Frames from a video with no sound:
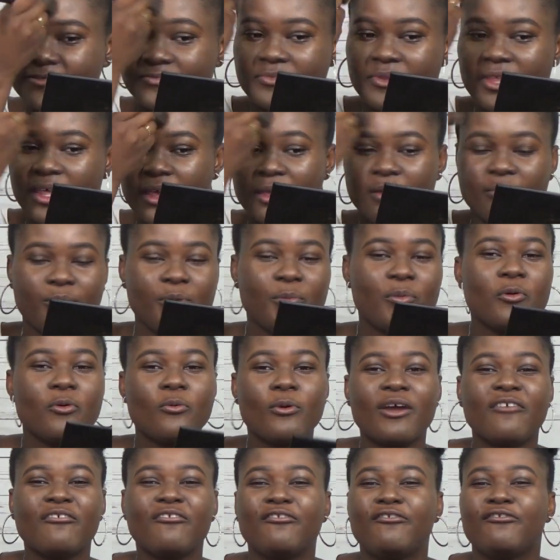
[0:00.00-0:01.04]
People were
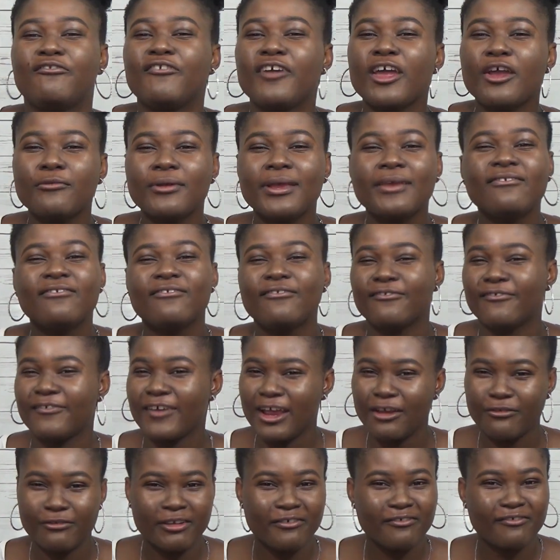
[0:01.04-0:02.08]
very, very,
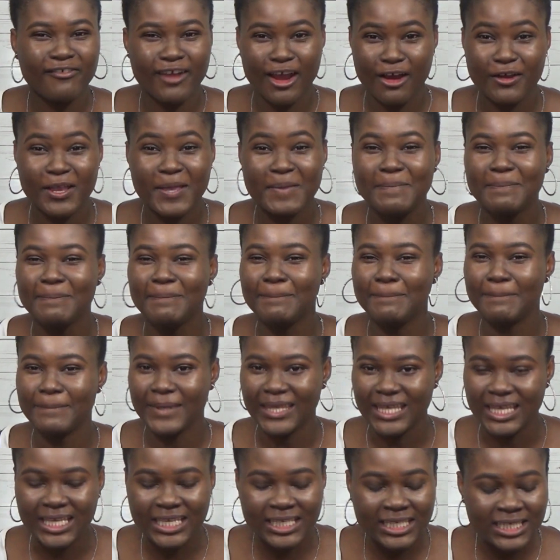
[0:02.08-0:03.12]
very mean.
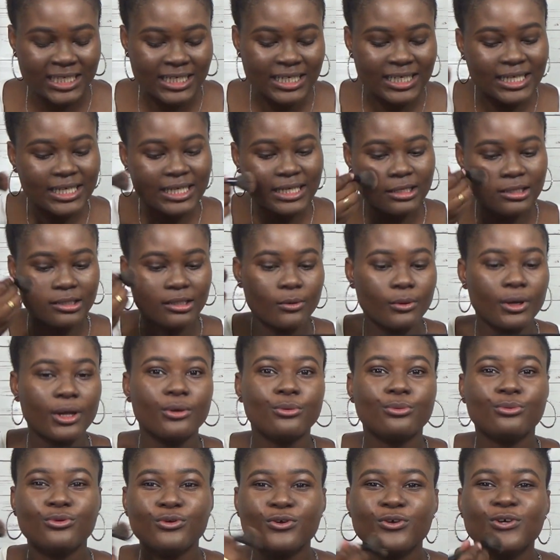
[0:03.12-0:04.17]
They were
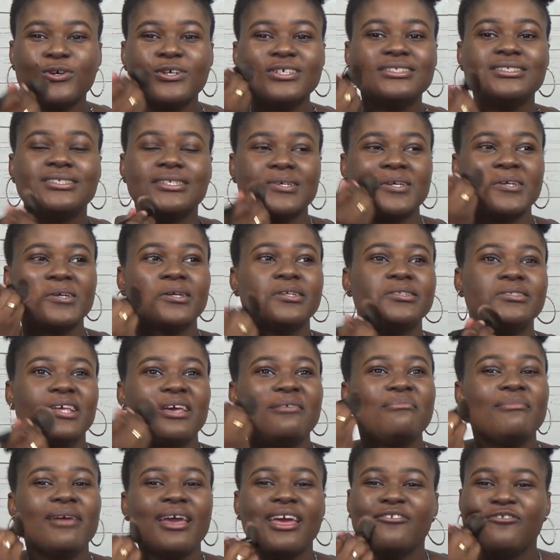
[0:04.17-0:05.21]
rude. They made
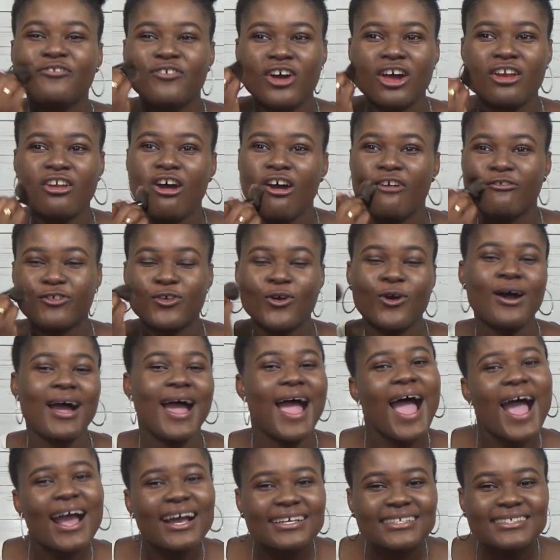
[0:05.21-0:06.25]
fun of your
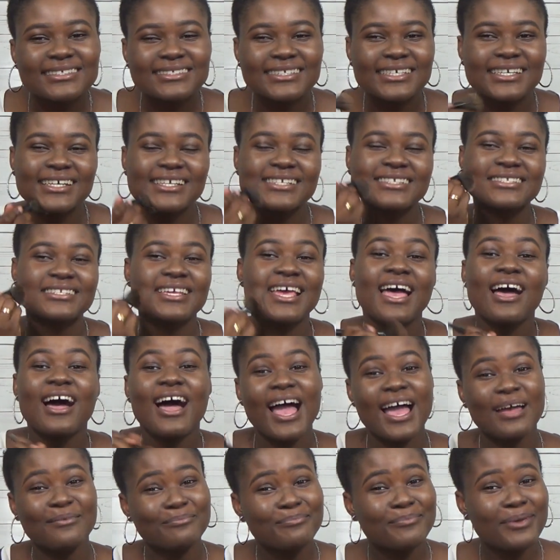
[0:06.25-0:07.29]
accent. And
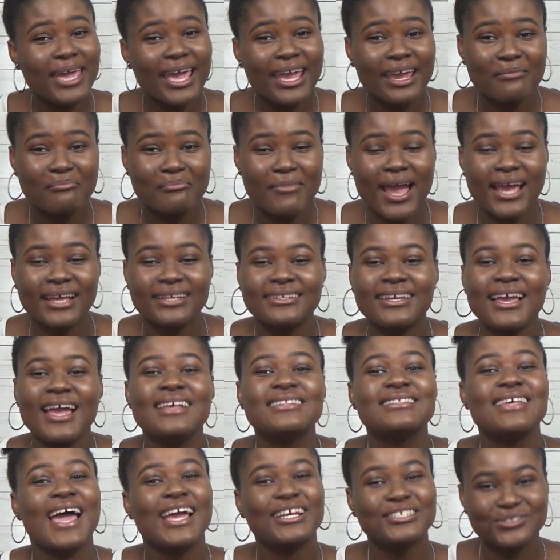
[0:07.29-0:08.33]
bear in mind, guys, I
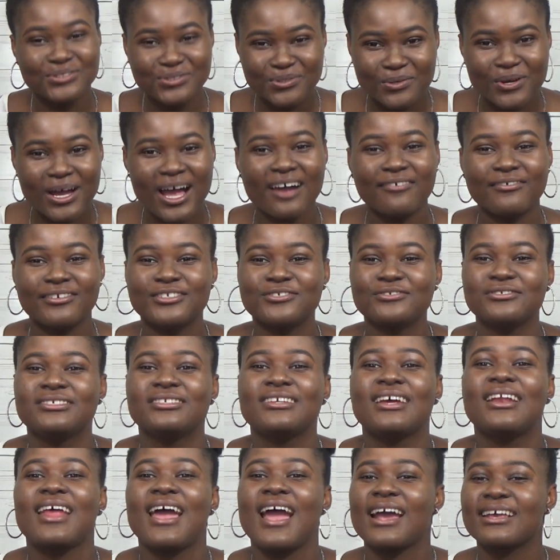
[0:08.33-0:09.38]
do have a Trinidad
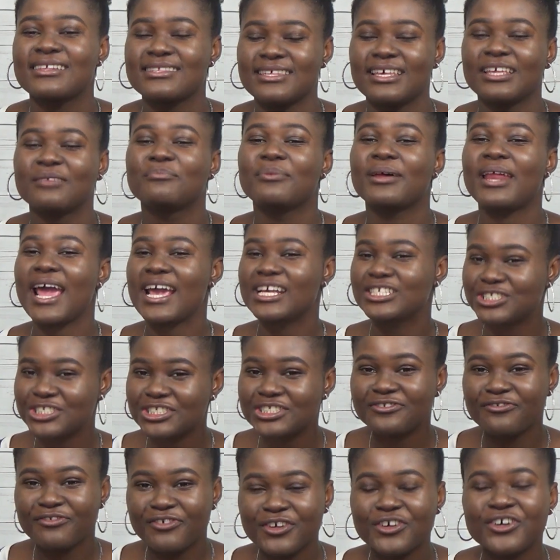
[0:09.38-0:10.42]
accent, but I just
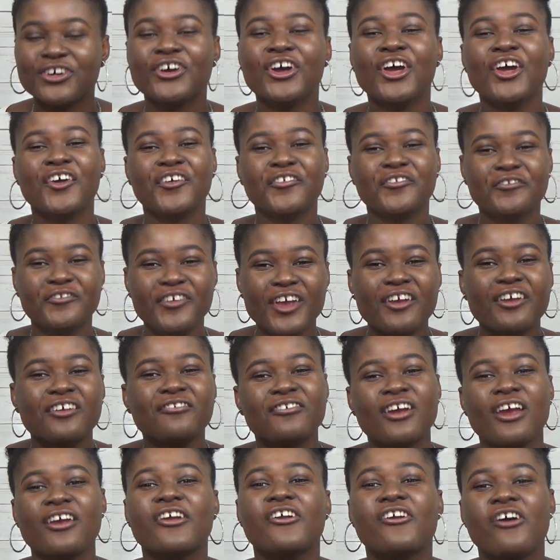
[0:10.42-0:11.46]
feel very, very
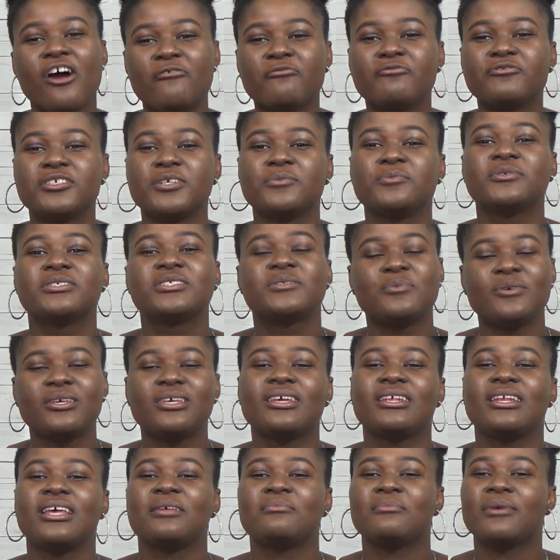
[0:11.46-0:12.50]
comfortable speaking in my
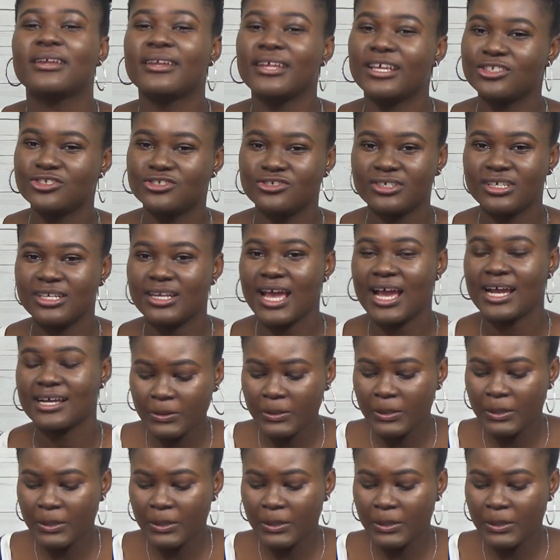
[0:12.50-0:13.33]
Nigerian accent.